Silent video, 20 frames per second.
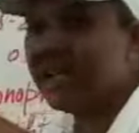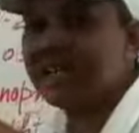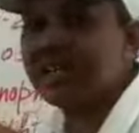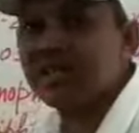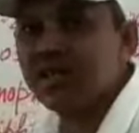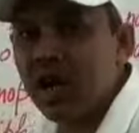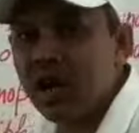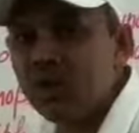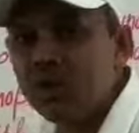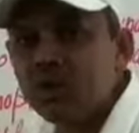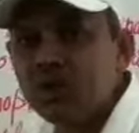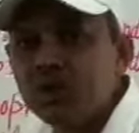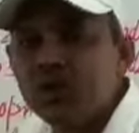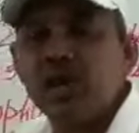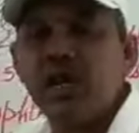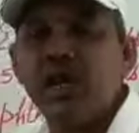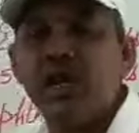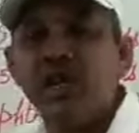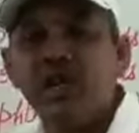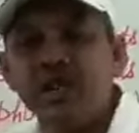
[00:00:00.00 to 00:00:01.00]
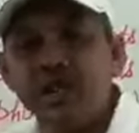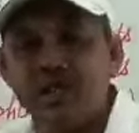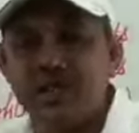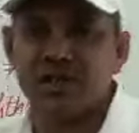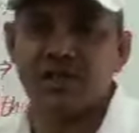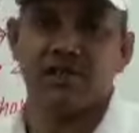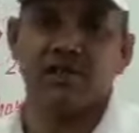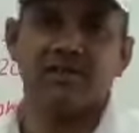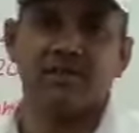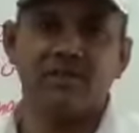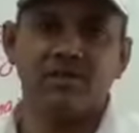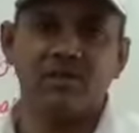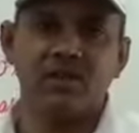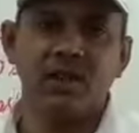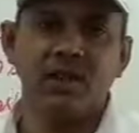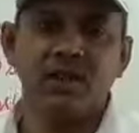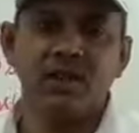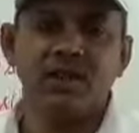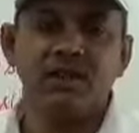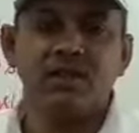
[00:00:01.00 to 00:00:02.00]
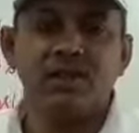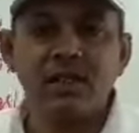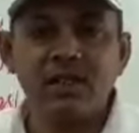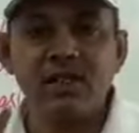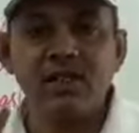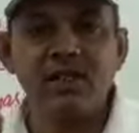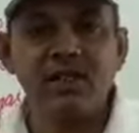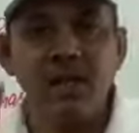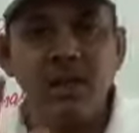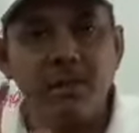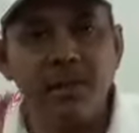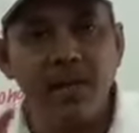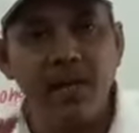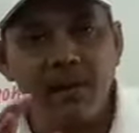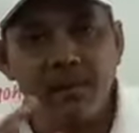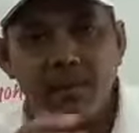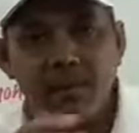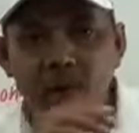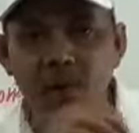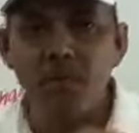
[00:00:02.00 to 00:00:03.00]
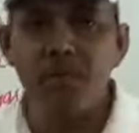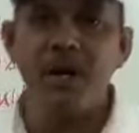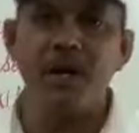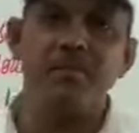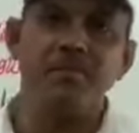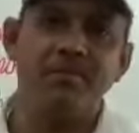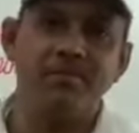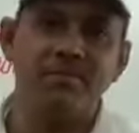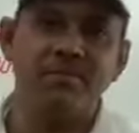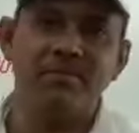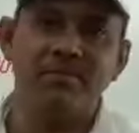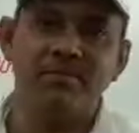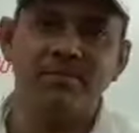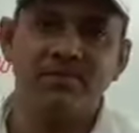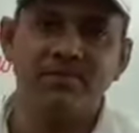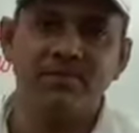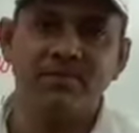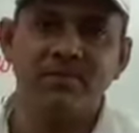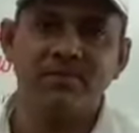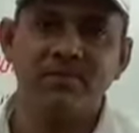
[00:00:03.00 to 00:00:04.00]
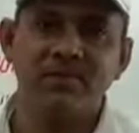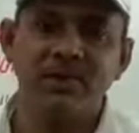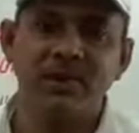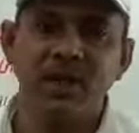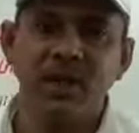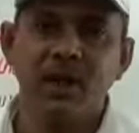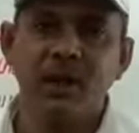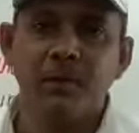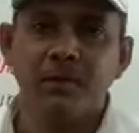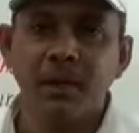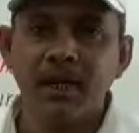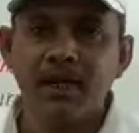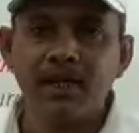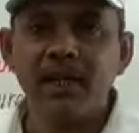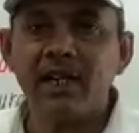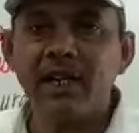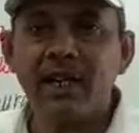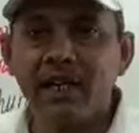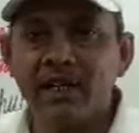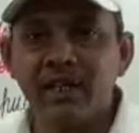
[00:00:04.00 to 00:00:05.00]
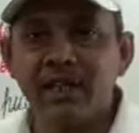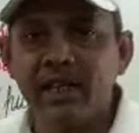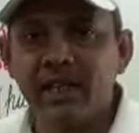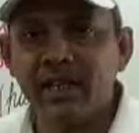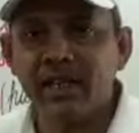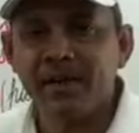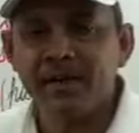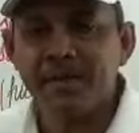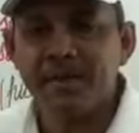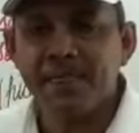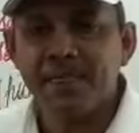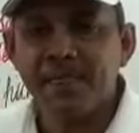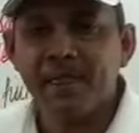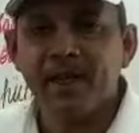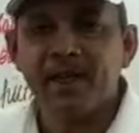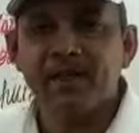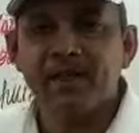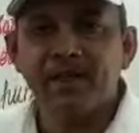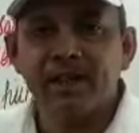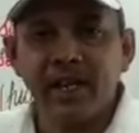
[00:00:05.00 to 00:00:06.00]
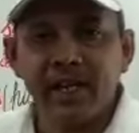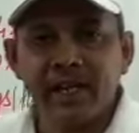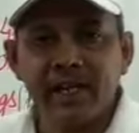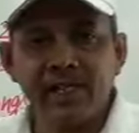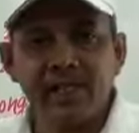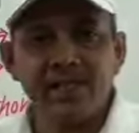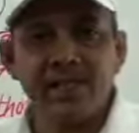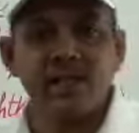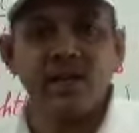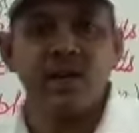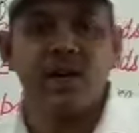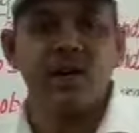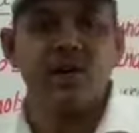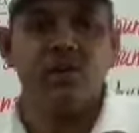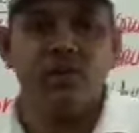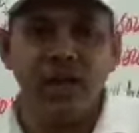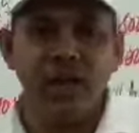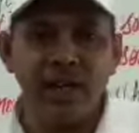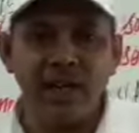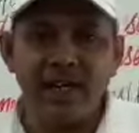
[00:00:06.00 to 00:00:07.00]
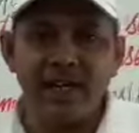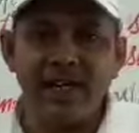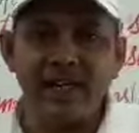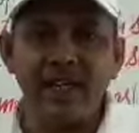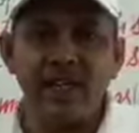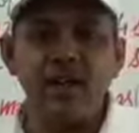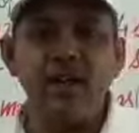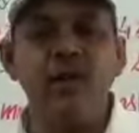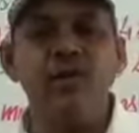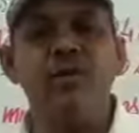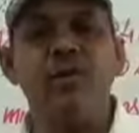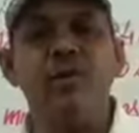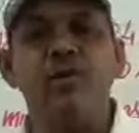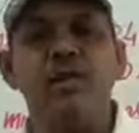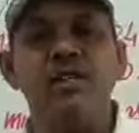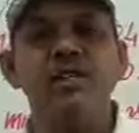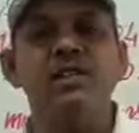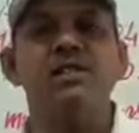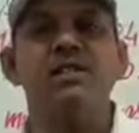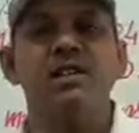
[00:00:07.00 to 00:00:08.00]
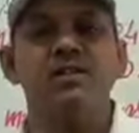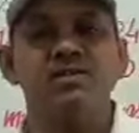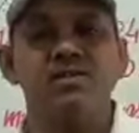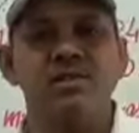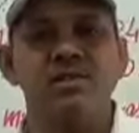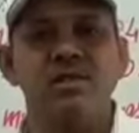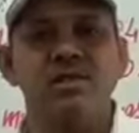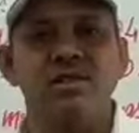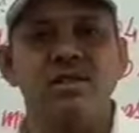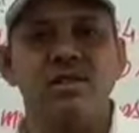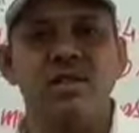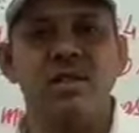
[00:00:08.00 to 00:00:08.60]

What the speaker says: and sounds in English. This is the main problem. But in Hindi, there is one letter for one sound.